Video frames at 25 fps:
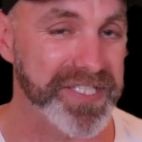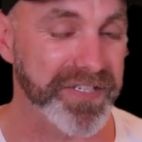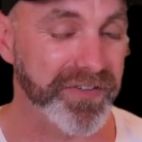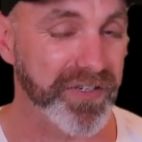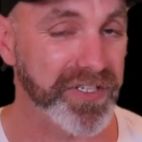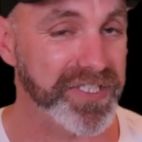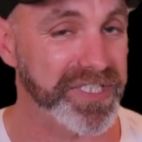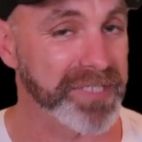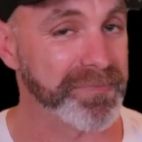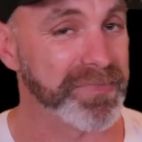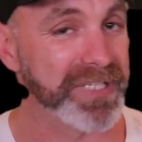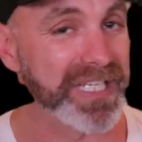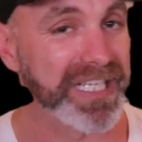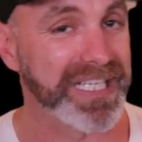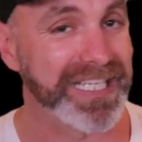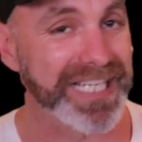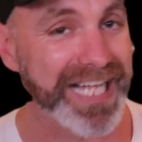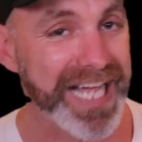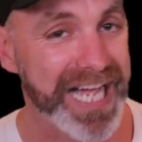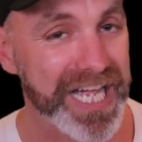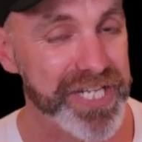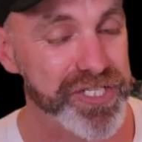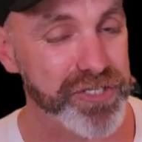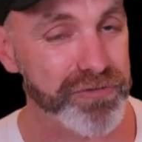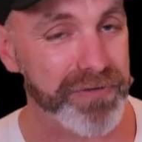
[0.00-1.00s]
They've got some of the
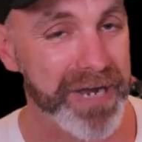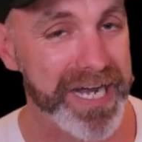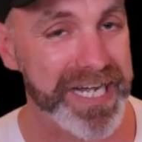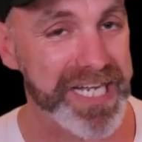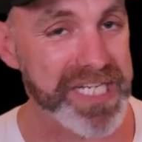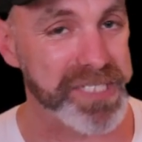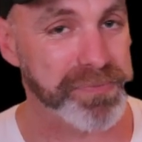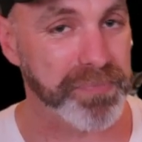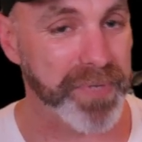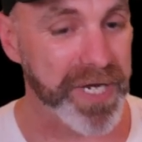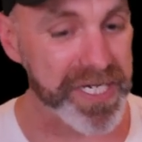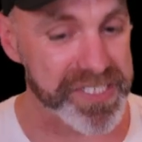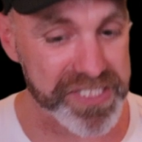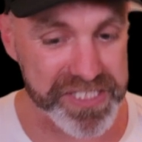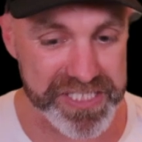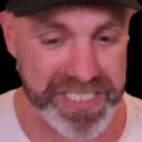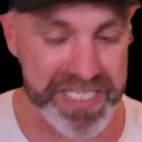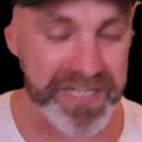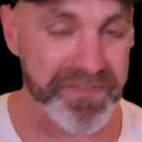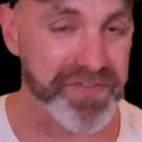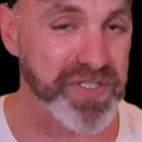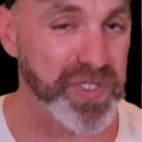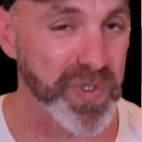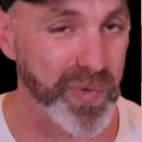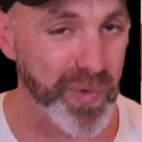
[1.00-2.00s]
larger radius pieces that
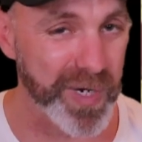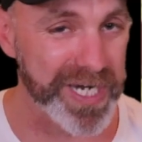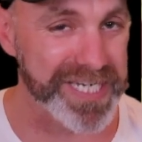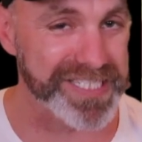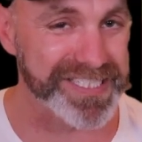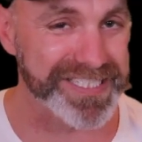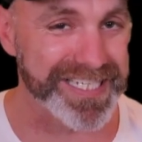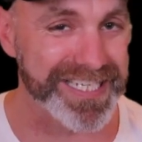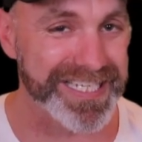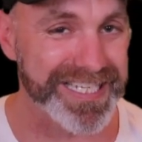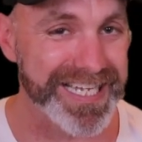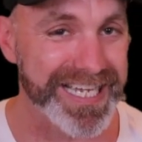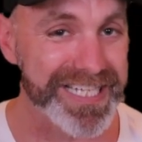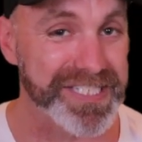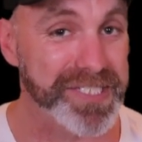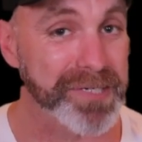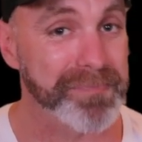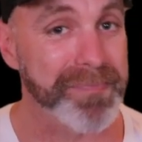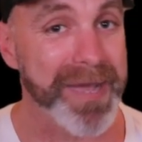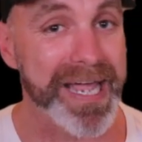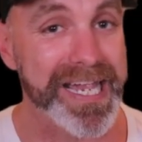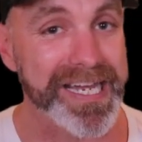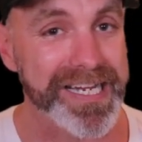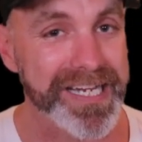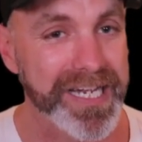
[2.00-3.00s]
they've squeezed in there to
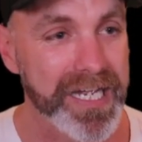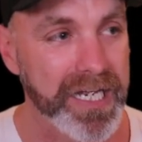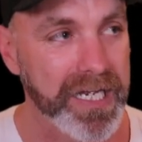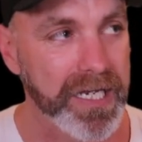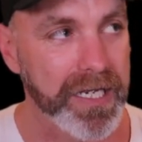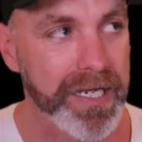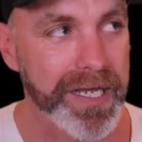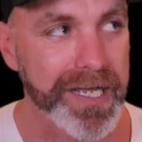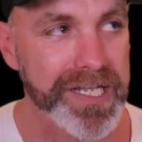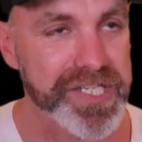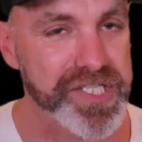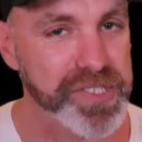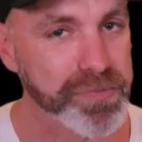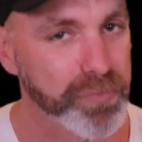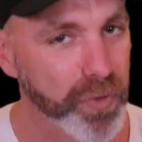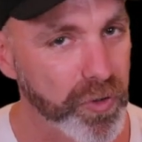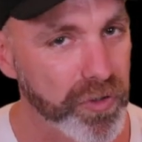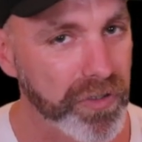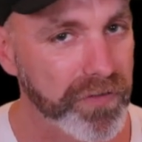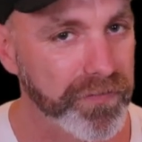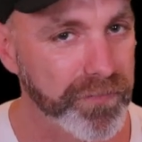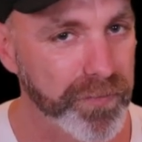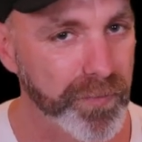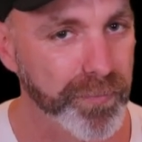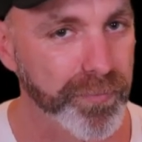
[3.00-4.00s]
make a
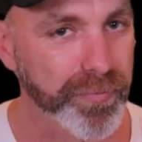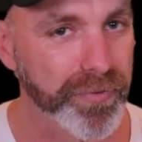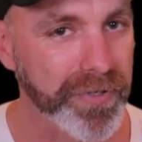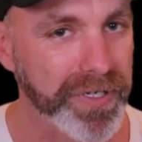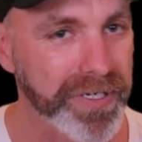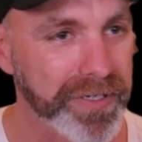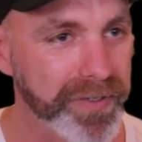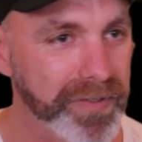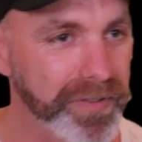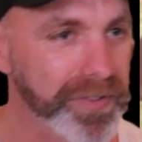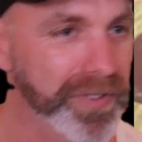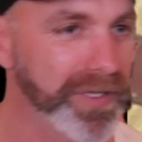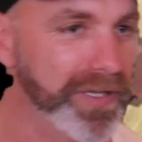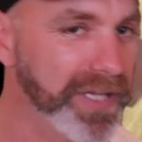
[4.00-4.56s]
smaller footprint.